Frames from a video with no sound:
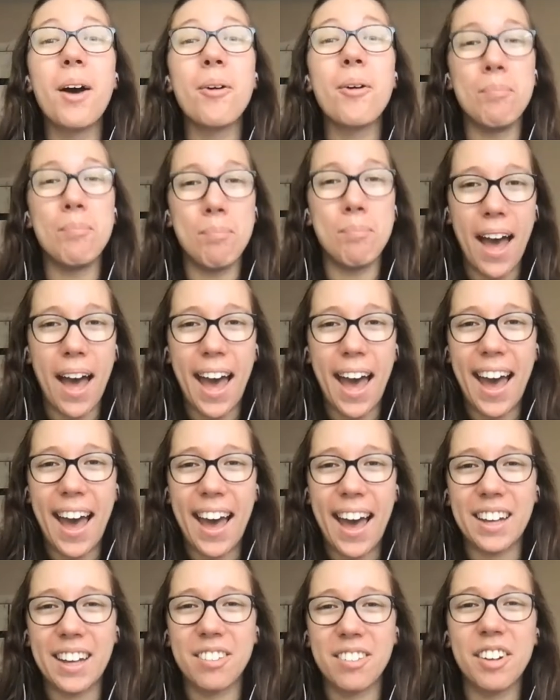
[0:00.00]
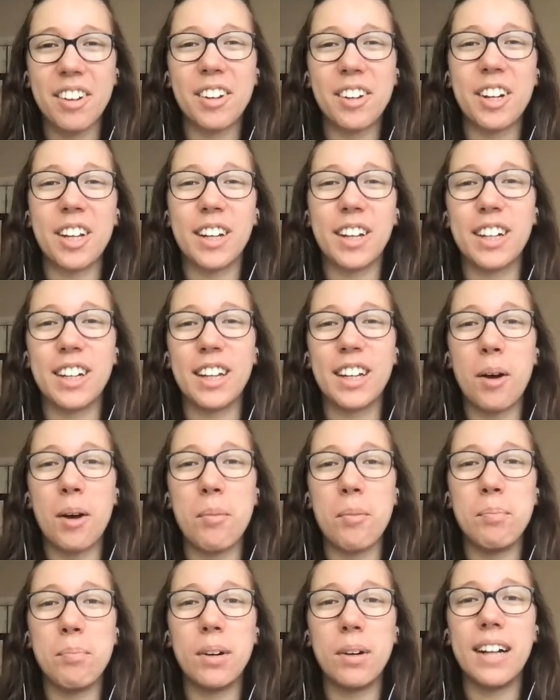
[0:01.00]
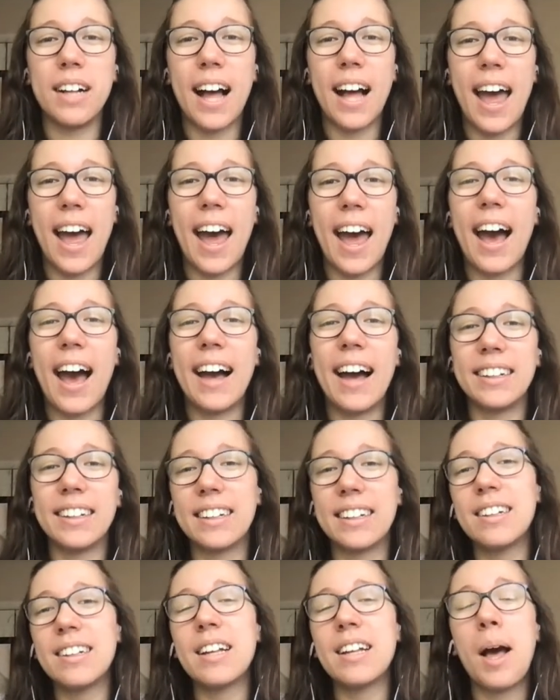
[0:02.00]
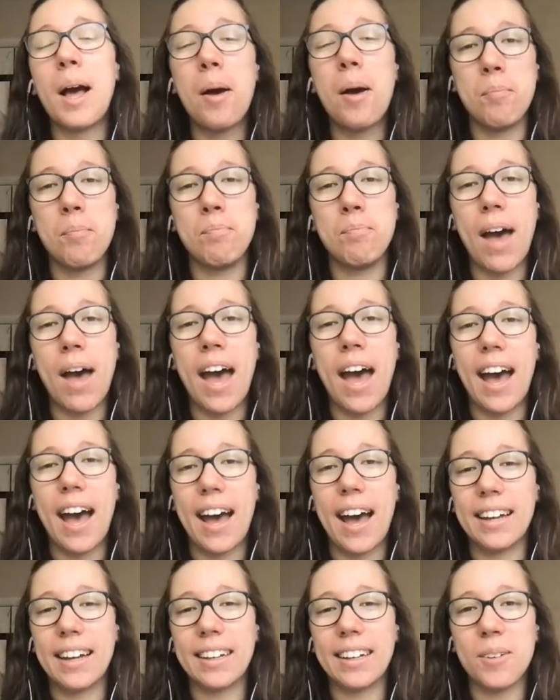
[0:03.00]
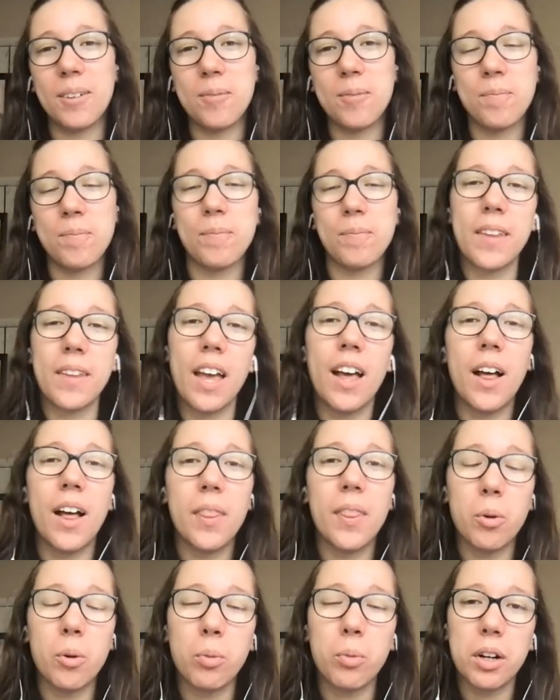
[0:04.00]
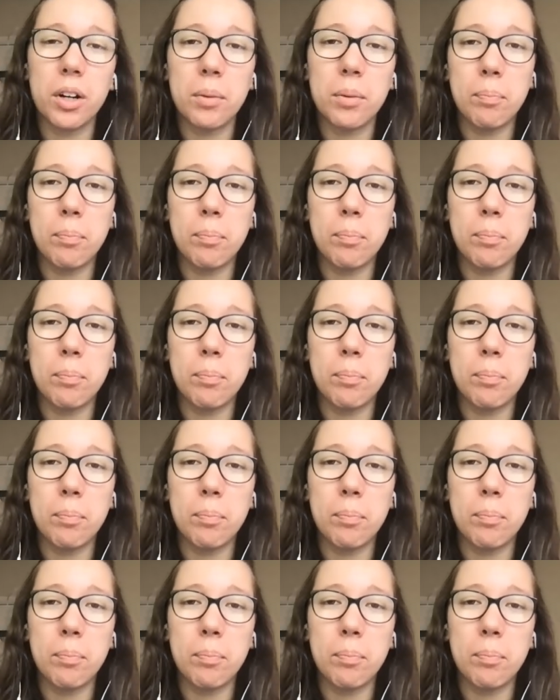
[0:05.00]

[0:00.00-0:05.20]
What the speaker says: Bag. Very good. B-A-G. Bag. The word